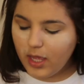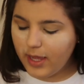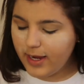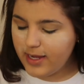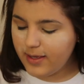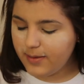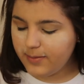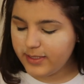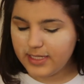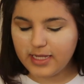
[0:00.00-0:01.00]
I
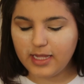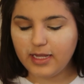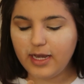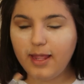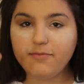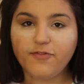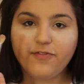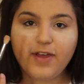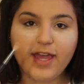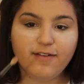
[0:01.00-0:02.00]
am taking an
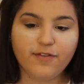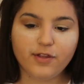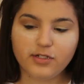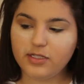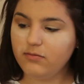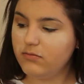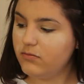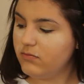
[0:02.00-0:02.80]
M513.